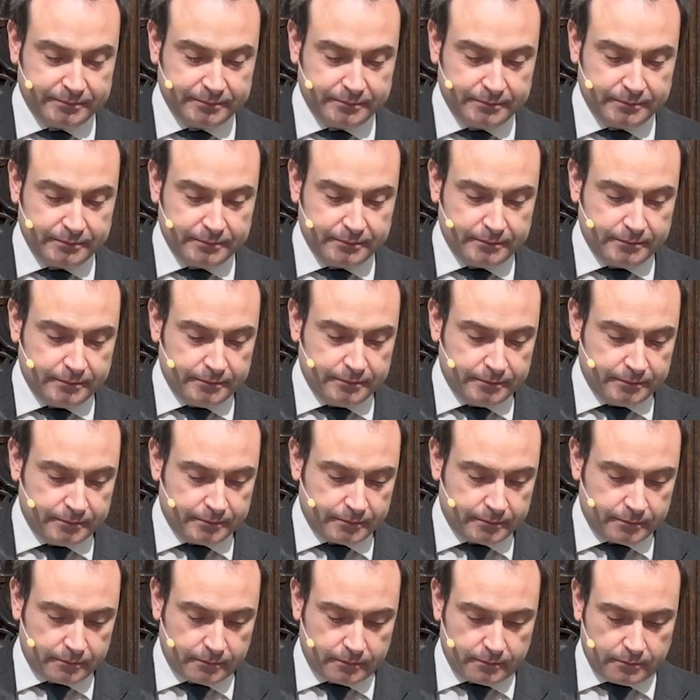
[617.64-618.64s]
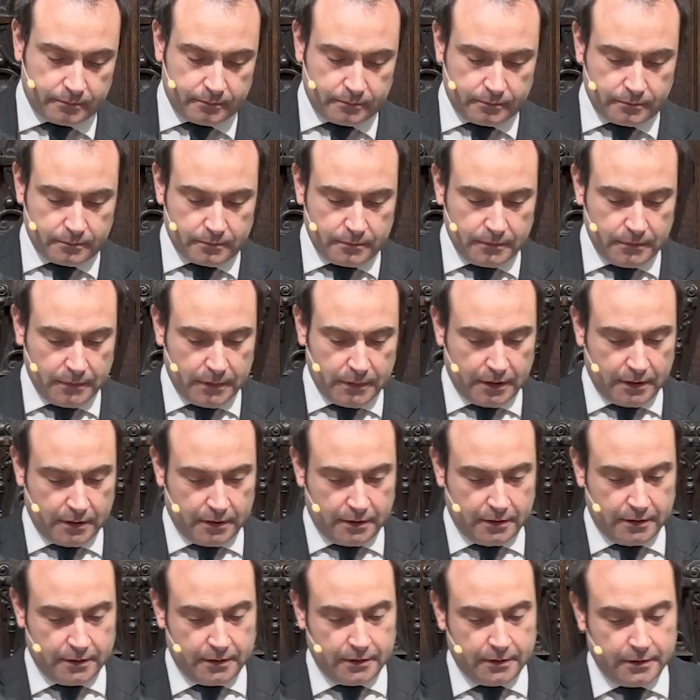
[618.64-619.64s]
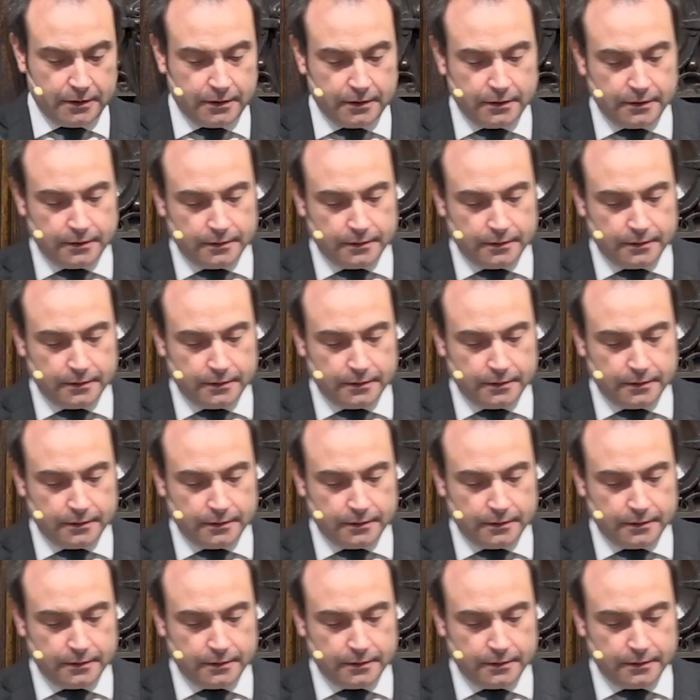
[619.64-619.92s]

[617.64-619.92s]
Nothing is said.